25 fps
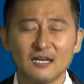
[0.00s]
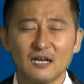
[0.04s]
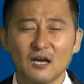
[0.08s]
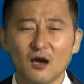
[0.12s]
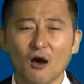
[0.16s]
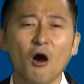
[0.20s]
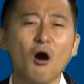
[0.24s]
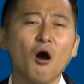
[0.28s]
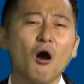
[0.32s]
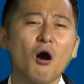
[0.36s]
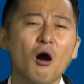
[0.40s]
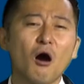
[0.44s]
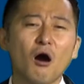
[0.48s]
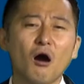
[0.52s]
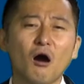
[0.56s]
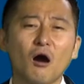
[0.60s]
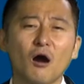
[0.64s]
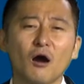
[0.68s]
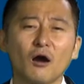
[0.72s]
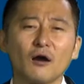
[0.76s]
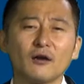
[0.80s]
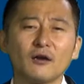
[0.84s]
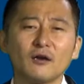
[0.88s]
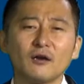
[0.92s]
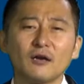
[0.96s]

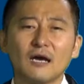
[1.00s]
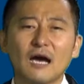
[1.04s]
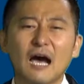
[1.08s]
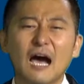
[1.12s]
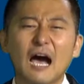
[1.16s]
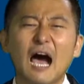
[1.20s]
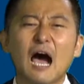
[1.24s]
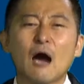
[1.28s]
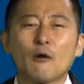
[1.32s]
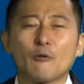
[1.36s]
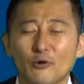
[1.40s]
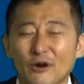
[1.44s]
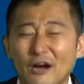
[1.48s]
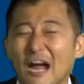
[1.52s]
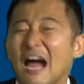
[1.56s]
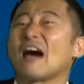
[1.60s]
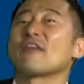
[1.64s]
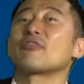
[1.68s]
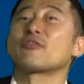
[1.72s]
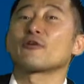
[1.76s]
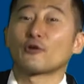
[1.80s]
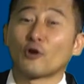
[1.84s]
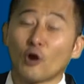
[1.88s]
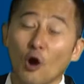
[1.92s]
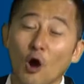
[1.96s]
are our
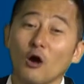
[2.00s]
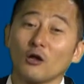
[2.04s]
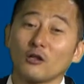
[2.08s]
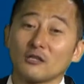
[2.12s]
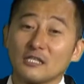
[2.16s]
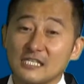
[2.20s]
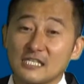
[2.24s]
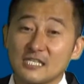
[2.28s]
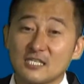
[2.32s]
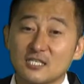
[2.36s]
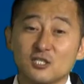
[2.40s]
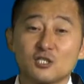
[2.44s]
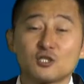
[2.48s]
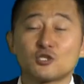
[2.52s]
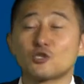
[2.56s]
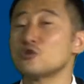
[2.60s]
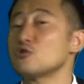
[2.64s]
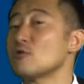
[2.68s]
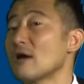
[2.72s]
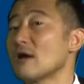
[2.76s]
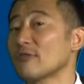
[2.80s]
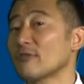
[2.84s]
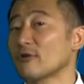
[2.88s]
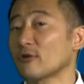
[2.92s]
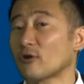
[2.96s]
other colleagues. 2
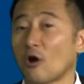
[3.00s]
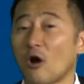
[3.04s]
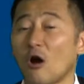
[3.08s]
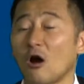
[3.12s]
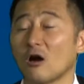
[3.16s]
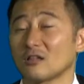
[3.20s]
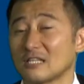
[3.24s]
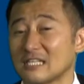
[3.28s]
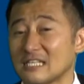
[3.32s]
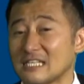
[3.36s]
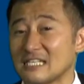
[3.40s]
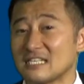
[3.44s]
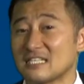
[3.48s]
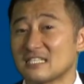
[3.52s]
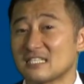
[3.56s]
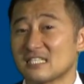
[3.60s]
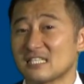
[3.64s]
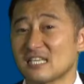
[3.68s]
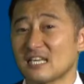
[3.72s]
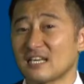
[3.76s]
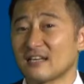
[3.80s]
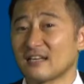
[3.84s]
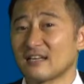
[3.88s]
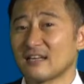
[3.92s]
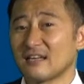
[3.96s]
other colleagues,
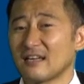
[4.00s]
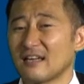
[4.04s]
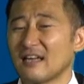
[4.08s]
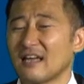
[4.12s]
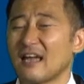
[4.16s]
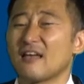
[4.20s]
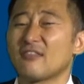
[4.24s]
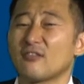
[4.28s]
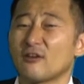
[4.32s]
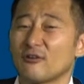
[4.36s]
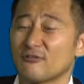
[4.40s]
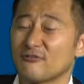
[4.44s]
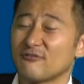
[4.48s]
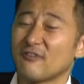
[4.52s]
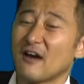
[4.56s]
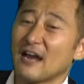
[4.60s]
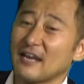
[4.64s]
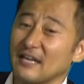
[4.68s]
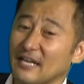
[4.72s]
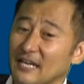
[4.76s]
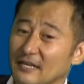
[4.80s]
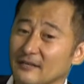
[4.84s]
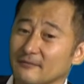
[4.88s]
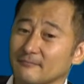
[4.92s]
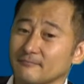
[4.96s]
and they're
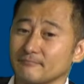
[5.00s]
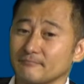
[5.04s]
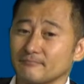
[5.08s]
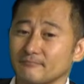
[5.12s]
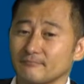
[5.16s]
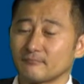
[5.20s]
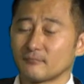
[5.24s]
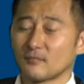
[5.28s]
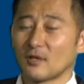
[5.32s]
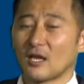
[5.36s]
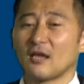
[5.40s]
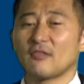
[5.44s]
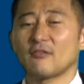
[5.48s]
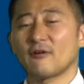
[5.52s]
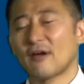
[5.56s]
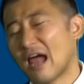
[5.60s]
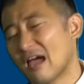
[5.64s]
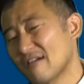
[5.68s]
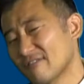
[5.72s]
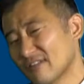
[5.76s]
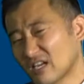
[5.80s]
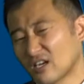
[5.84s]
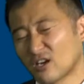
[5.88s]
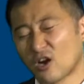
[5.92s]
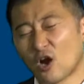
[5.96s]
fighting. Okay, they're having
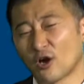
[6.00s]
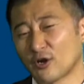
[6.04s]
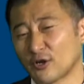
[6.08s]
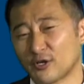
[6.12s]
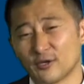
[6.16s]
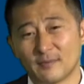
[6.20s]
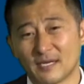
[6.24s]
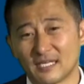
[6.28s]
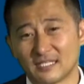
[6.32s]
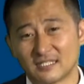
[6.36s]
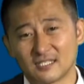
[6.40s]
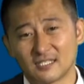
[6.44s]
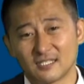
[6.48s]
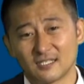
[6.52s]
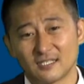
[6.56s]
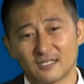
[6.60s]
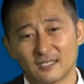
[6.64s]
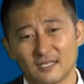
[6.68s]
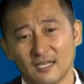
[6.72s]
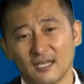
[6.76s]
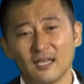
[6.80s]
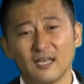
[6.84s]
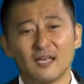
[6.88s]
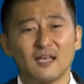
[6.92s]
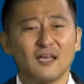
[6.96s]
an argument.
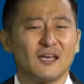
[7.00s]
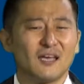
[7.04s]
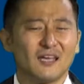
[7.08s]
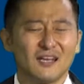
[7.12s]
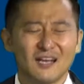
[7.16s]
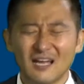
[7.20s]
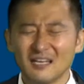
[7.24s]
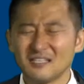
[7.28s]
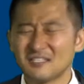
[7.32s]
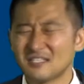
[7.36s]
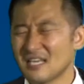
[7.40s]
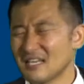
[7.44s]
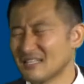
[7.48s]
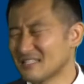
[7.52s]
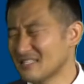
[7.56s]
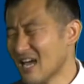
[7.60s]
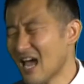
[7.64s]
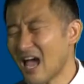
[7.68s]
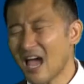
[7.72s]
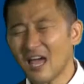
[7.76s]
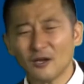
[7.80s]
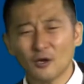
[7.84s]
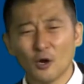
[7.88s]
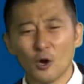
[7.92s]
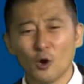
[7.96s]
And I say,
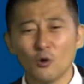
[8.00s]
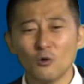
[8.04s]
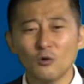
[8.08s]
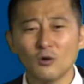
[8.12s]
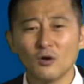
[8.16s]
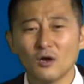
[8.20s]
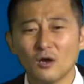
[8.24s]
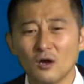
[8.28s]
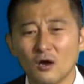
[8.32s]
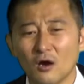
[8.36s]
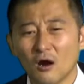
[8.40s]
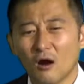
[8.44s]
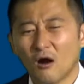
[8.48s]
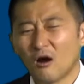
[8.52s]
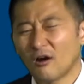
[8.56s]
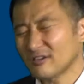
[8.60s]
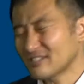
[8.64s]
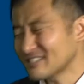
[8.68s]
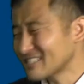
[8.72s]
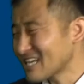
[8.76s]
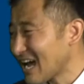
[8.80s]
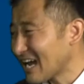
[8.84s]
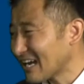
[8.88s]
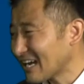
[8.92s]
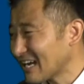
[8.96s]
Taro, are
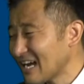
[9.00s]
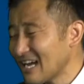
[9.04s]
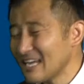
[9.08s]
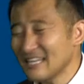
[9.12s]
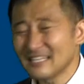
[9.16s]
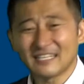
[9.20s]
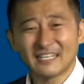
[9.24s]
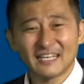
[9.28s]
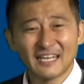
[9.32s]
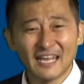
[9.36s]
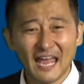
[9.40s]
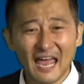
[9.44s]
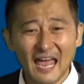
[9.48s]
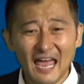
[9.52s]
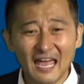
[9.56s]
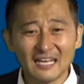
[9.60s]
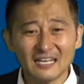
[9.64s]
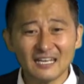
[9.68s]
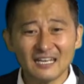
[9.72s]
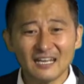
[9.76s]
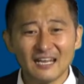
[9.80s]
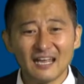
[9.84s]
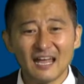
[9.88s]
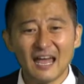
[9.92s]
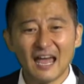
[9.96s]
Taka and Ken
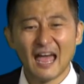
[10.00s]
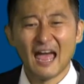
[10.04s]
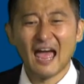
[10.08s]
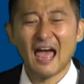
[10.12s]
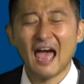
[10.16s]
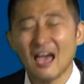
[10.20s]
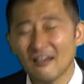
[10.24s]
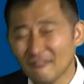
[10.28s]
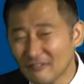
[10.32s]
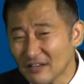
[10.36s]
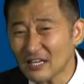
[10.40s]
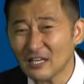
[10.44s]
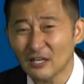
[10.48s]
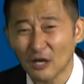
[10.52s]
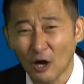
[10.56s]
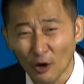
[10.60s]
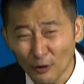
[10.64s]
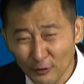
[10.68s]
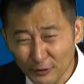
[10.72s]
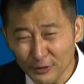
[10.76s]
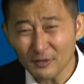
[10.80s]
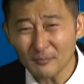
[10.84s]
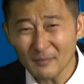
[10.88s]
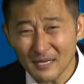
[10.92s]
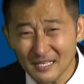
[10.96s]
having an
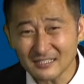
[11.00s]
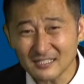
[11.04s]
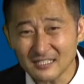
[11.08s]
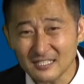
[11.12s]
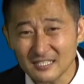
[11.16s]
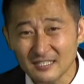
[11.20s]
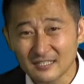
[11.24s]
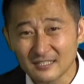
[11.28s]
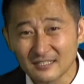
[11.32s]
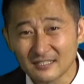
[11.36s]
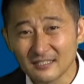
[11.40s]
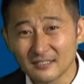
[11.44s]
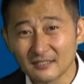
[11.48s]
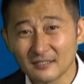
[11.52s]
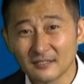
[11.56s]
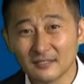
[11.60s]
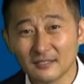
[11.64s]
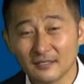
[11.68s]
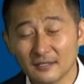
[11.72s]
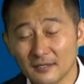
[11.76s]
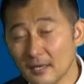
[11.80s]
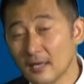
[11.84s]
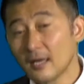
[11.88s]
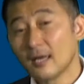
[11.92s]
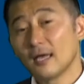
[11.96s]
argument?
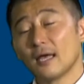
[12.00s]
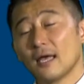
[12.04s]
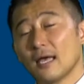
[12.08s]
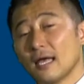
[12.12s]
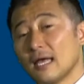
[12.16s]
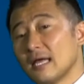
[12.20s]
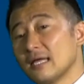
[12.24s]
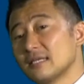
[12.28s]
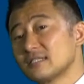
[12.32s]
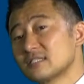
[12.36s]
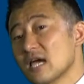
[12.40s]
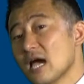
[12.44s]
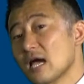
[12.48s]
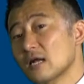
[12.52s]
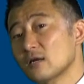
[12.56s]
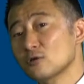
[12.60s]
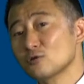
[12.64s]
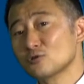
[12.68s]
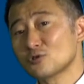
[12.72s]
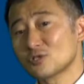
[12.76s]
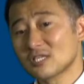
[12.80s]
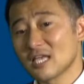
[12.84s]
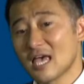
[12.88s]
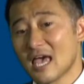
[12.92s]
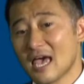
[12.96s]
And Taro
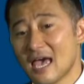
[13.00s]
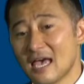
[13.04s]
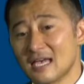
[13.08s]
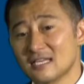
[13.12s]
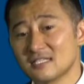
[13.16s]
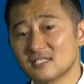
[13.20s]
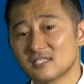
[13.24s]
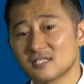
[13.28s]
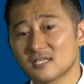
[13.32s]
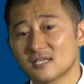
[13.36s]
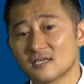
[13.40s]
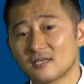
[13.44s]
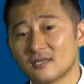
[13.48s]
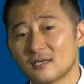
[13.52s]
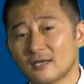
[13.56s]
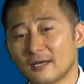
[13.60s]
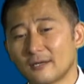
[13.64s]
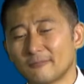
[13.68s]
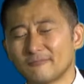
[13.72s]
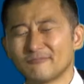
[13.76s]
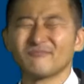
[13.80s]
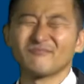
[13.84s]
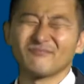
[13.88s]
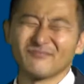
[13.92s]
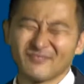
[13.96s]
says,
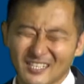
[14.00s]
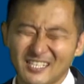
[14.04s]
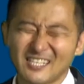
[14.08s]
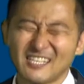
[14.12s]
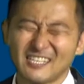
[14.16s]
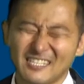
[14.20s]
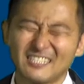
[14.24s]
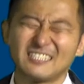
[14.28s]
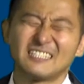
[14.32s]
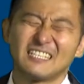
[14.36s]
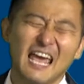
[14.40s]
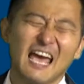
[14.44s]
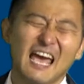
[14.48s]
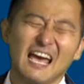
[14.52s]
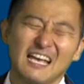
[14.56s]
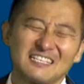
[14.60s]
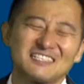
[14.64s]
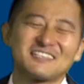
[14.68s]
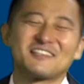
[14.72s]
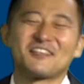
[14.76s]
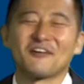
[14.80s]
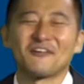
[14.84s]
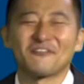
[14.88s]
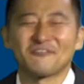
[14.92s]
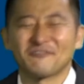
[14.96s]
yes,
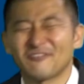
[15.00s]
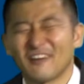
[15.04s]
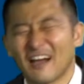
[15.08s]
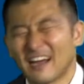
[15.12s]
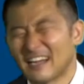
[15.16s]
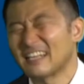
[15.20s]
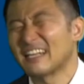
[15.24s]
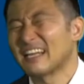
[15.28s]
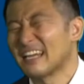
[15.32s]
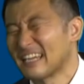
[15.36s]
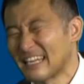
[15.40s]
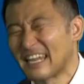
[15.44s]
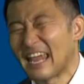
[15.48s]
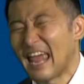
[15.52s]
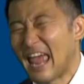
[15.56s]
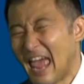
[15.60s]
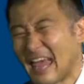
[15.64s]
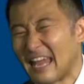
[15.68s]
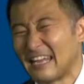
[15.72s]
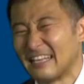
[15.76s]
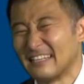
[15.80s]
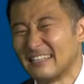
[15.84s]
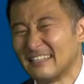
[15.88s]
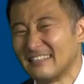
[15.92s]
they're fighting again.